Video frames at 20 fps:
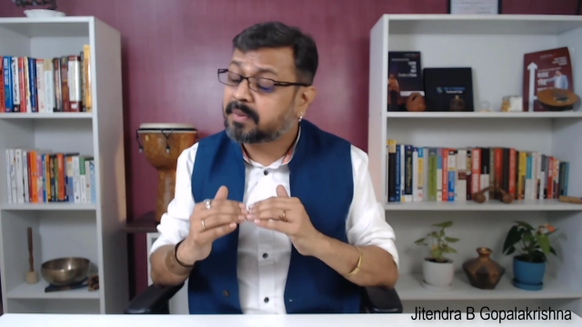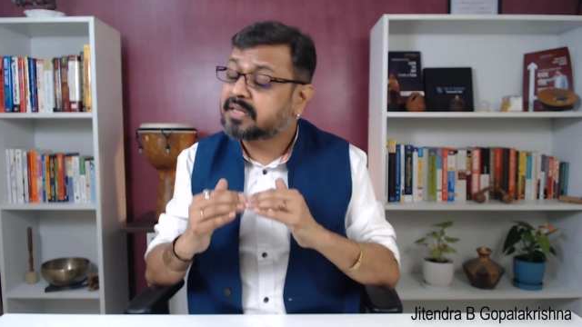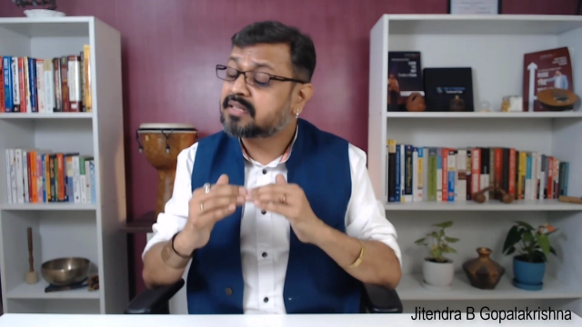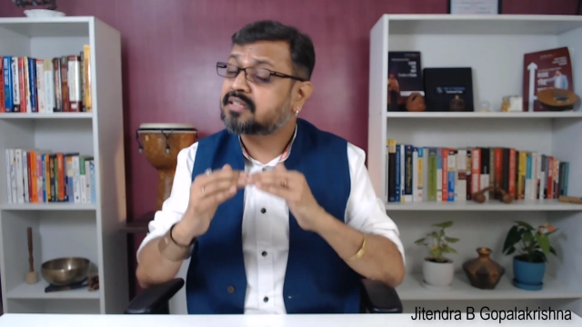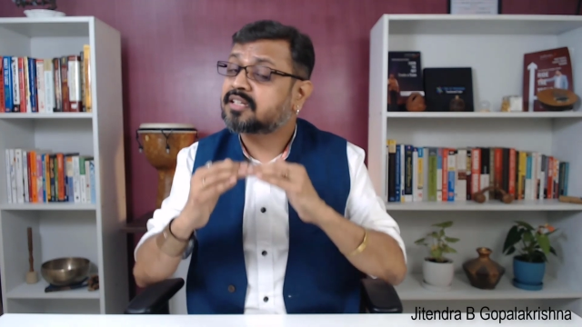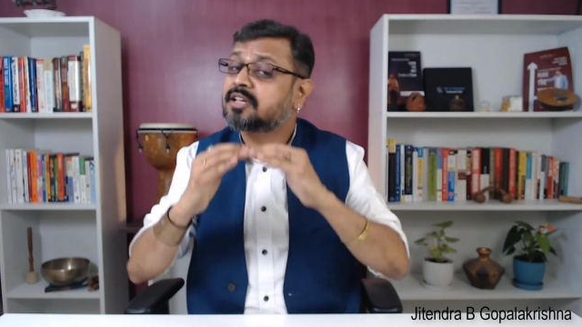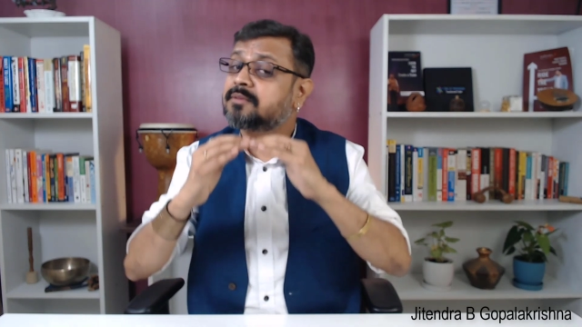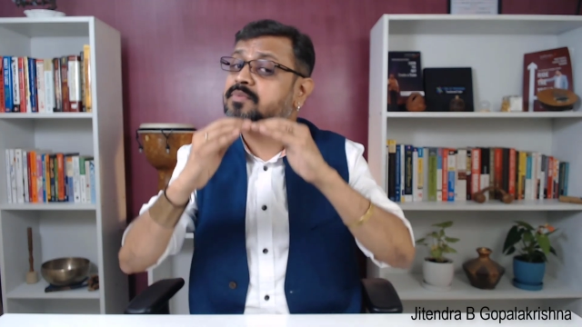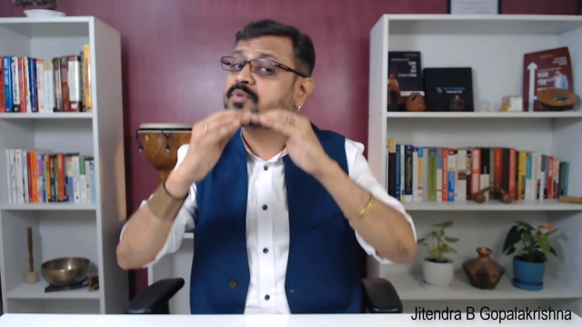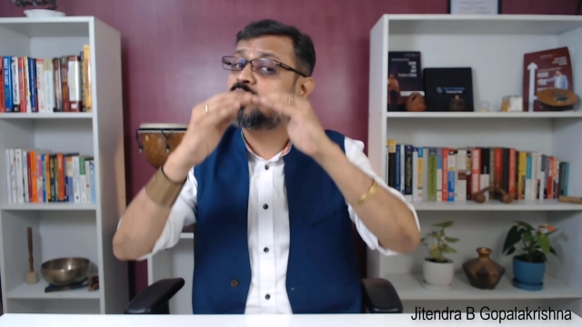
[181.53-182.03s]
Price
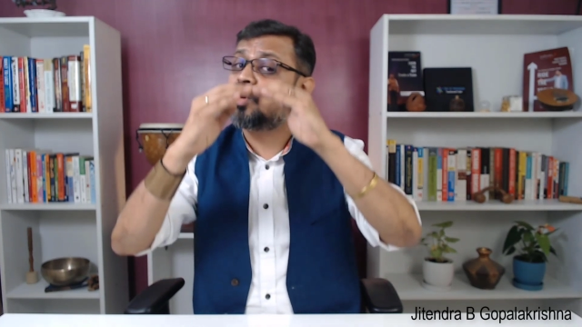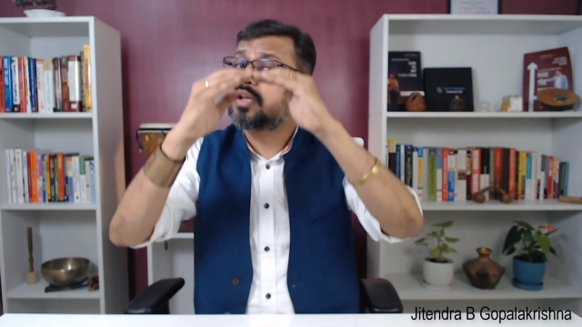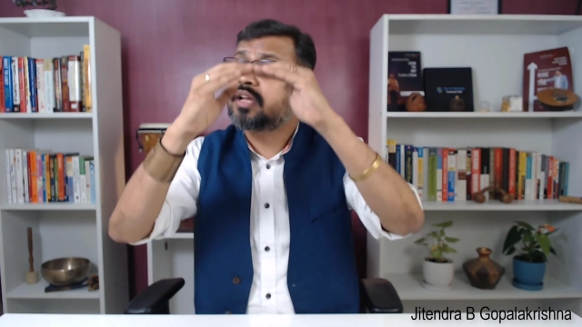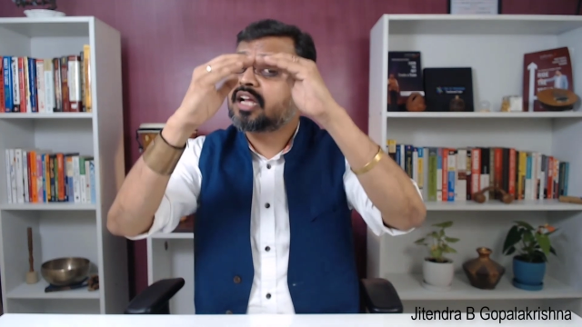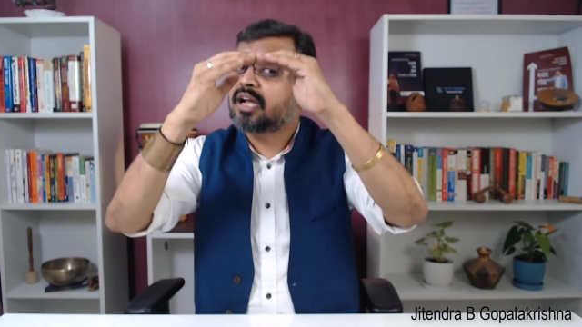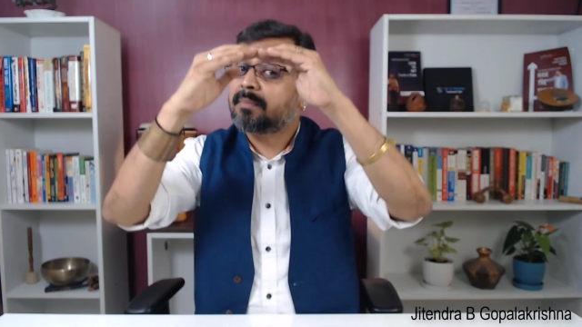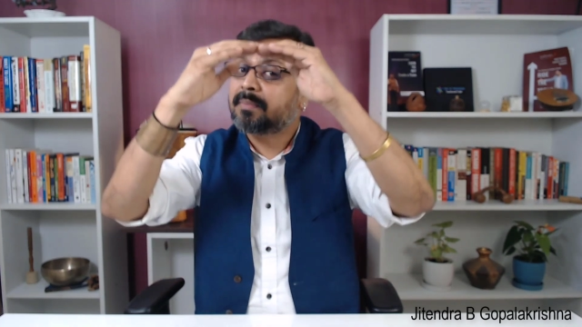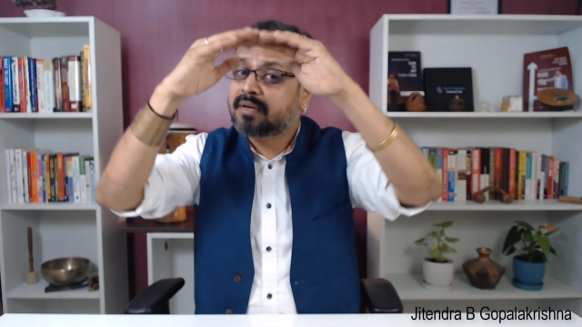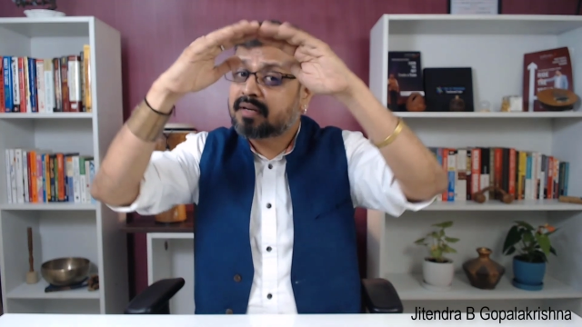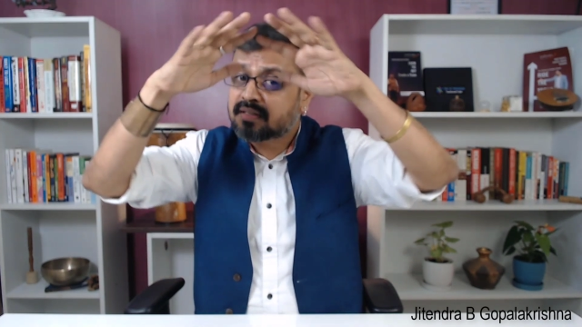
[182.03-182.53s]
keeps going
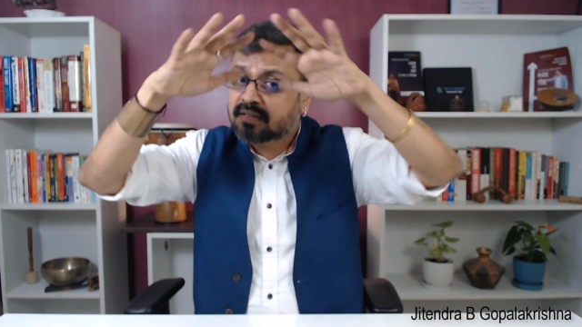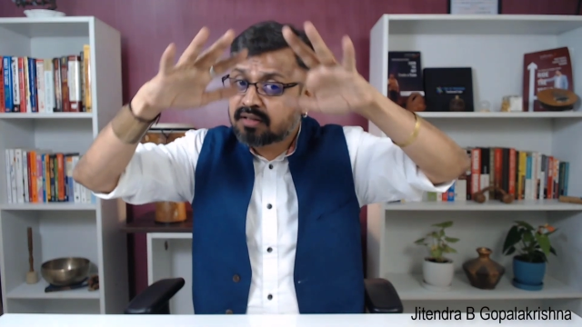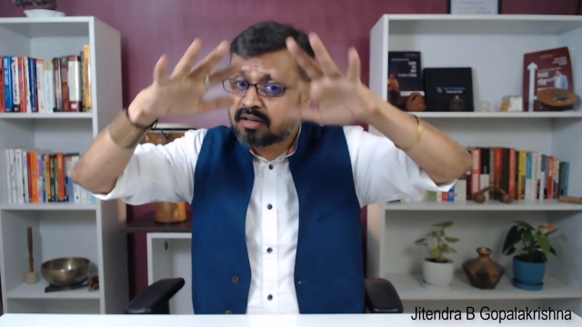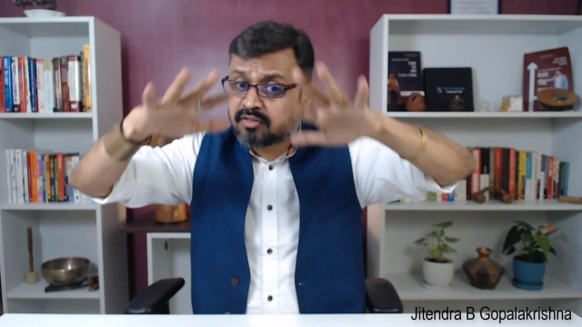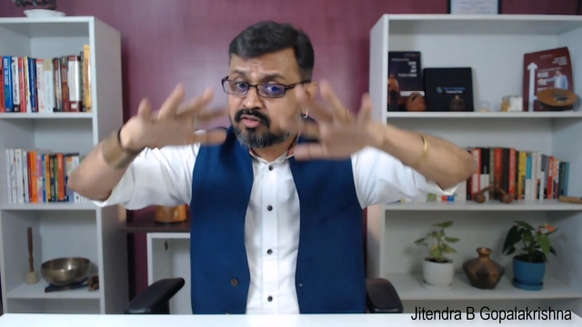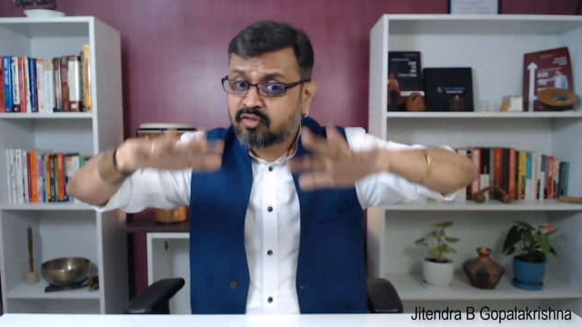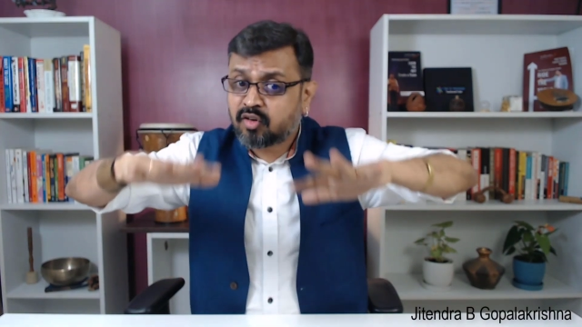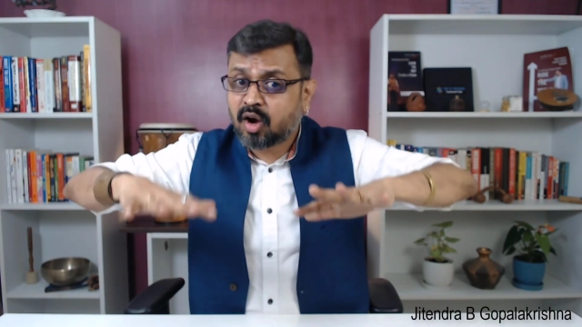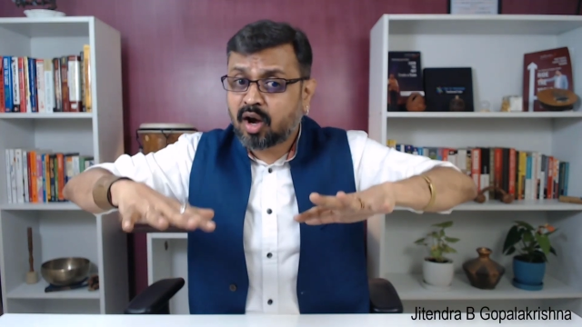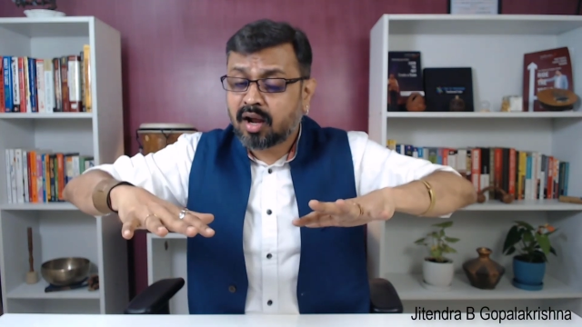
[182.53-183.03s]
up, it does
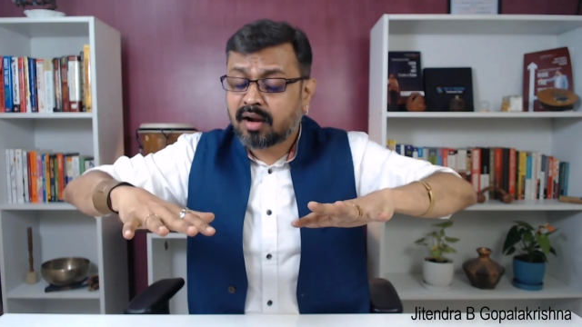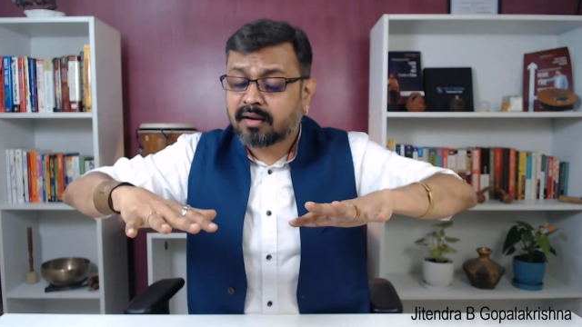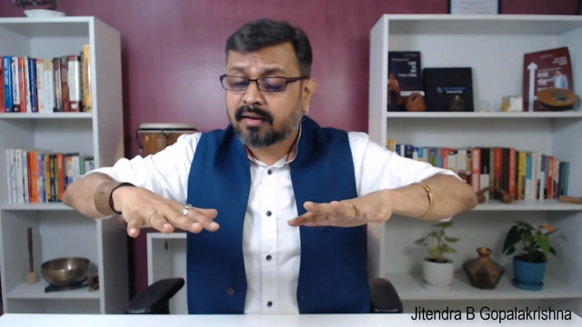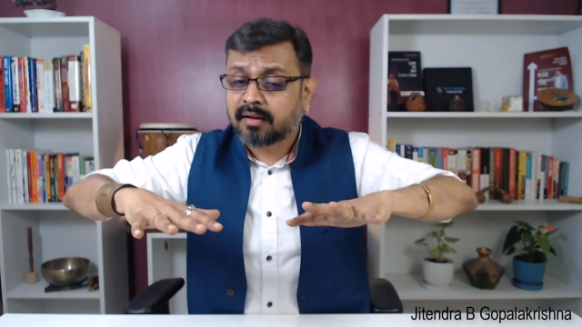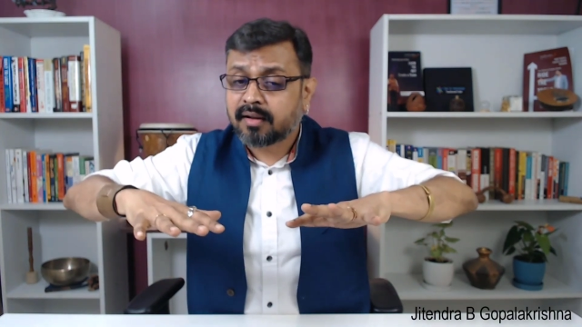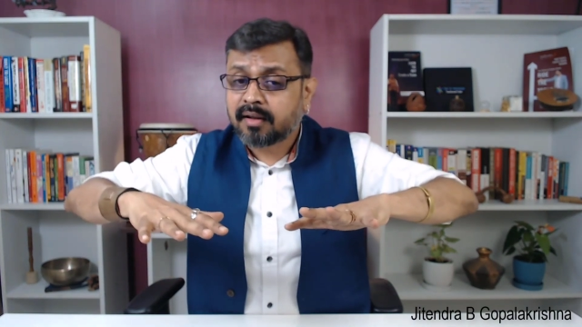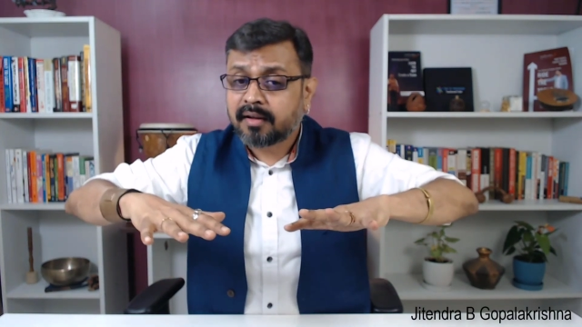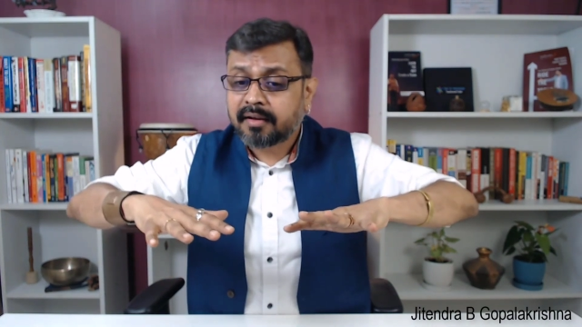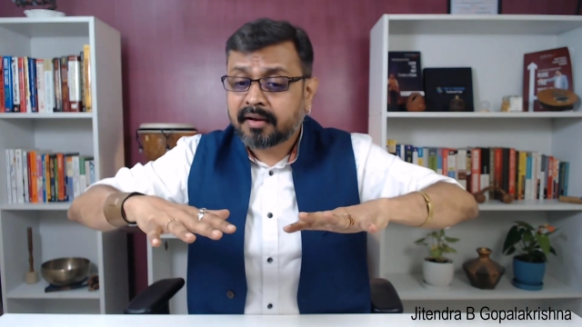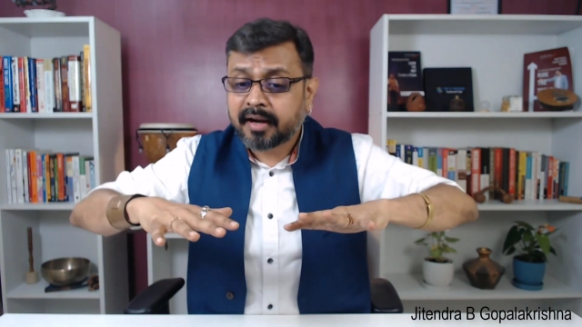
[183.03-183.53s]
not
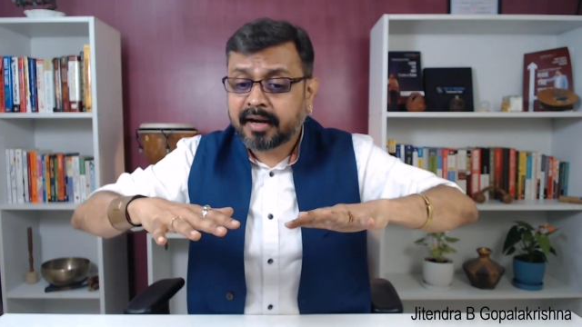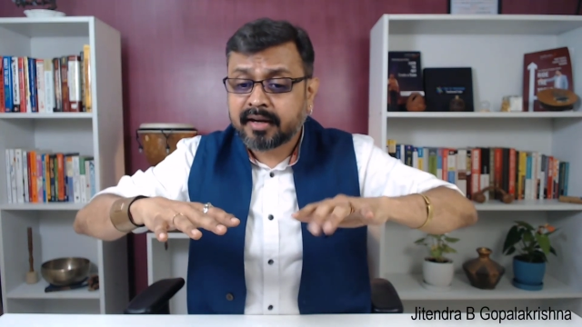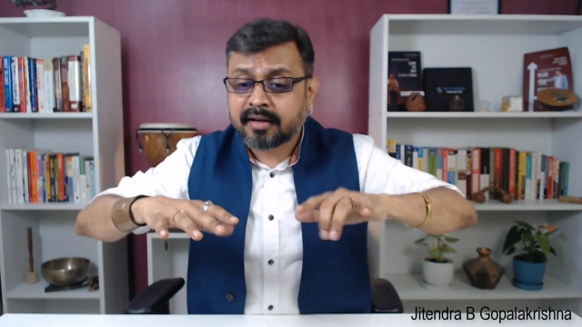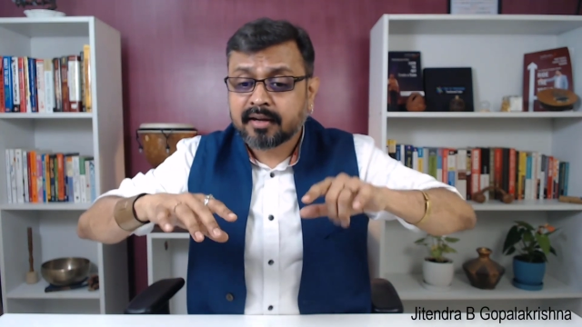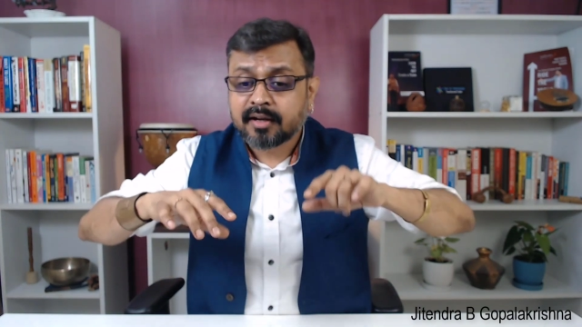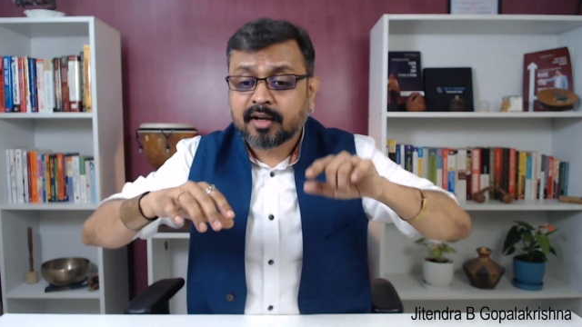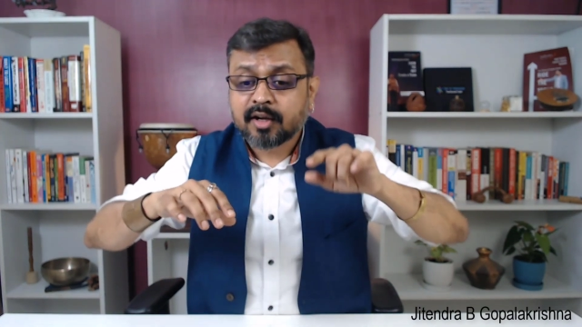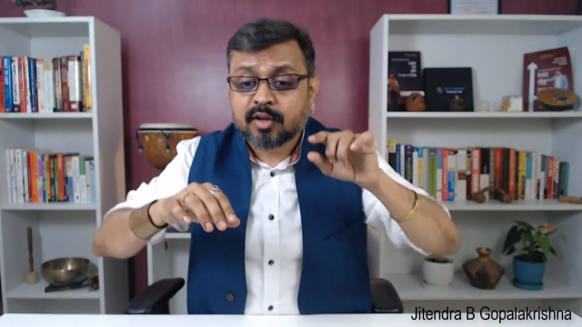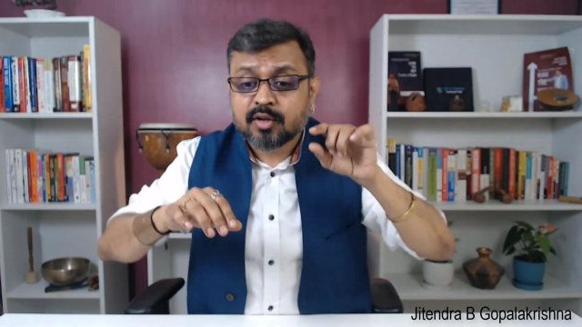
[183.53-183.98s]
fall, right?